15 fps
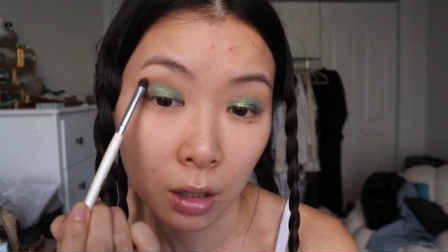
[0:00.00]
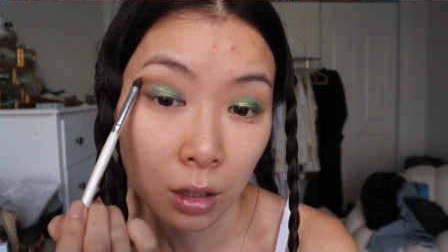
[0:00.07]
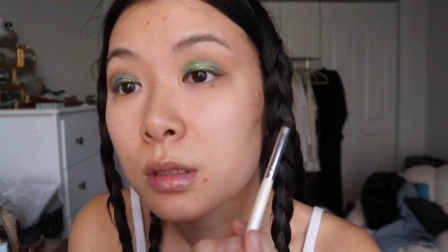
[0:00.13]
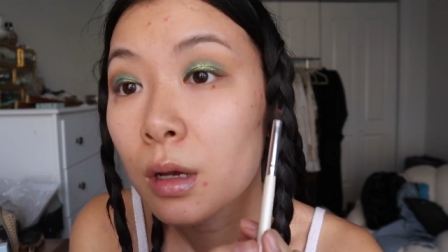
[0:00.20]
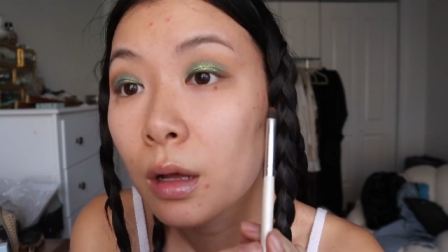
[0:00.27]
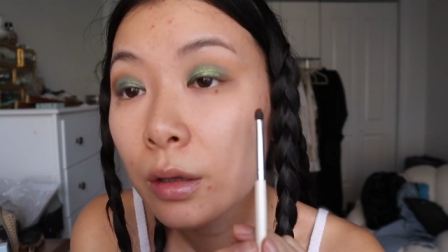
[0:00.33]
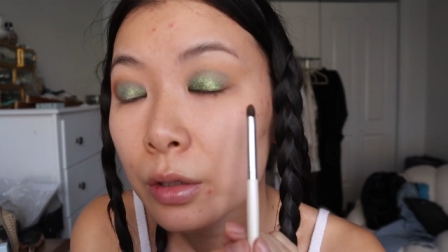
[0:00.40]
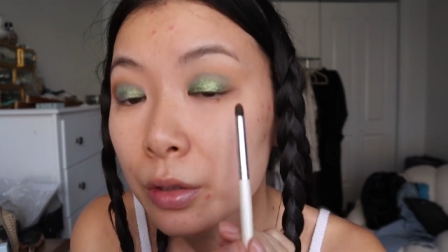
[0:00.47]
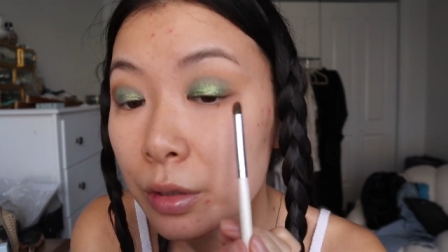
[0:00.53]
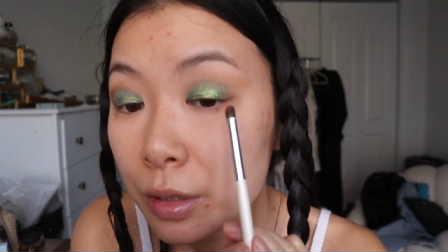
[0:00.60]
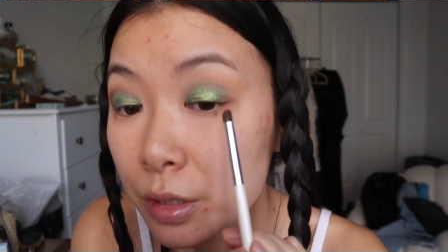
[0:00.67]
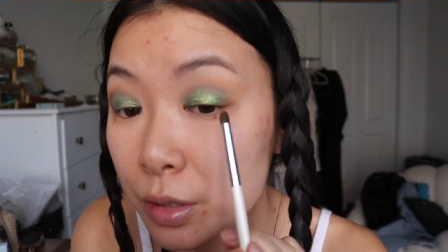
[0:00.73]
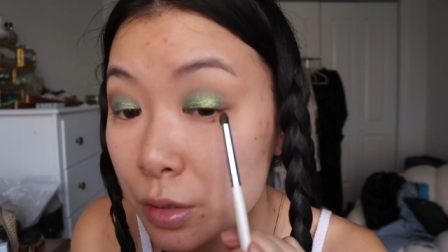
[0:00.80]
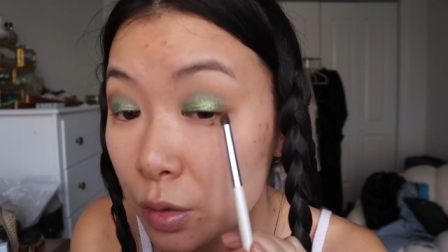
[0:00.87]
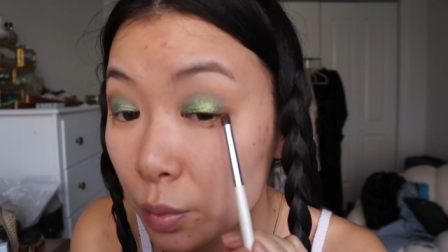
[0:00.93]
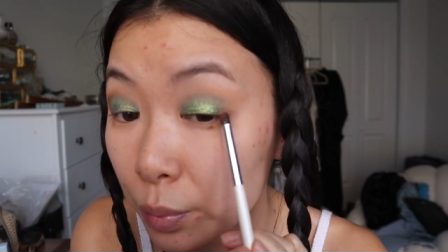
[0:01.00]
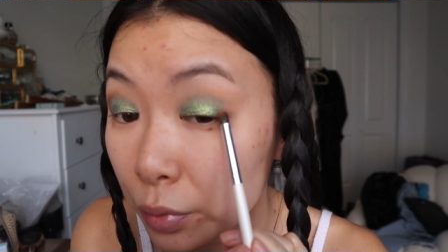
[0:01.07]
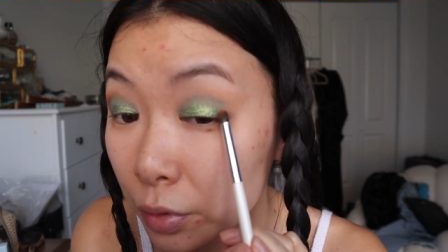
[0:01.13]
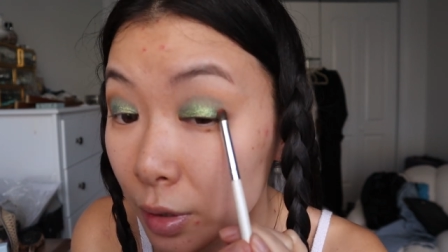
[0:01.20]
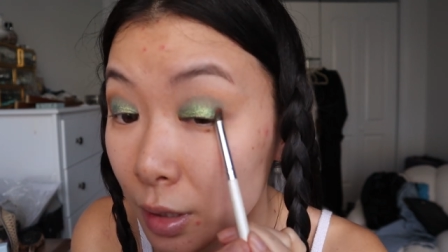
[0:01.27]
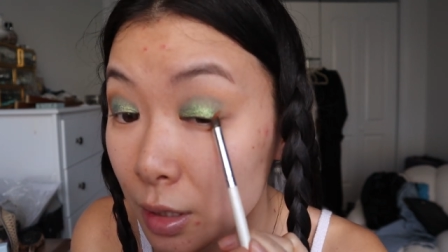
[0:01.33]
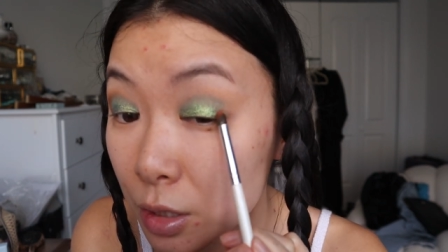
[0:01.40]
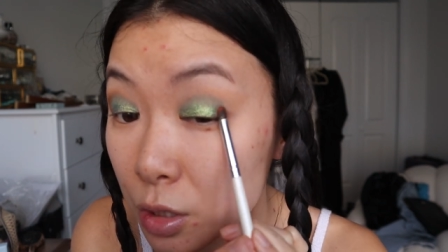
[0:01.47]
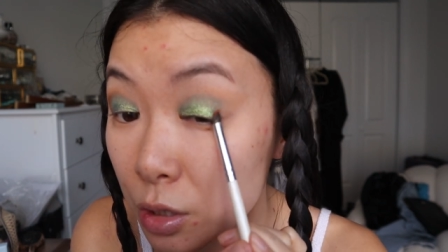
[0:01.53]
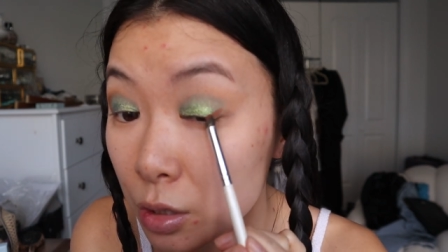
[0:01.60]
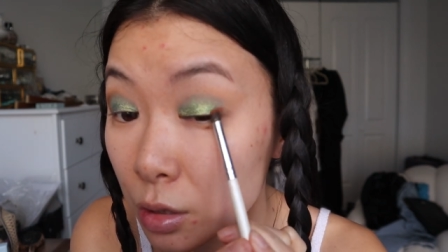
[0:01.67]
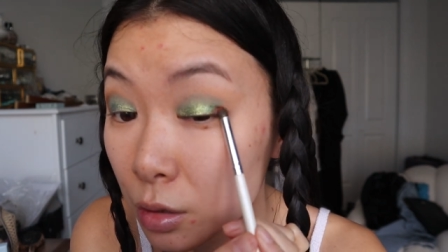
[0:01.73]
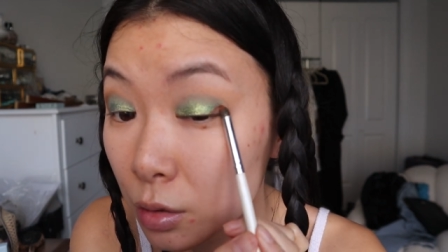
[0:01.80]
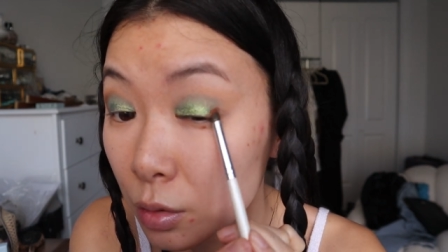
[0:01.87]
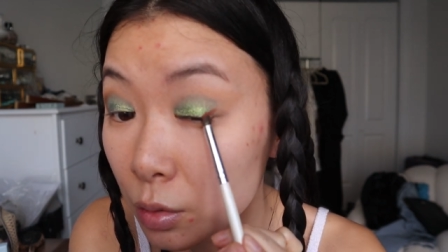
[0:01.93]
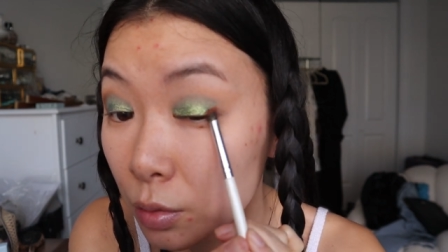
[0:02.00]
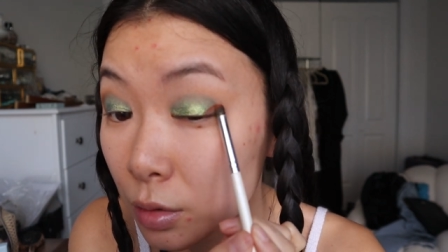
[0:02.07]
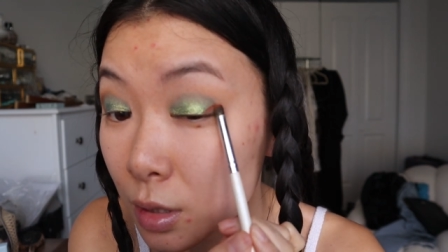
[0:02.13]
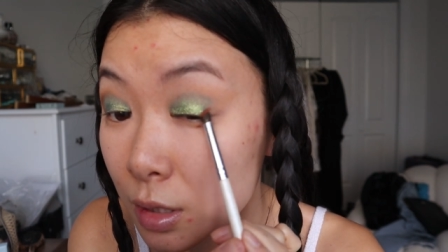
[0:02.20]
This color is so pretty too.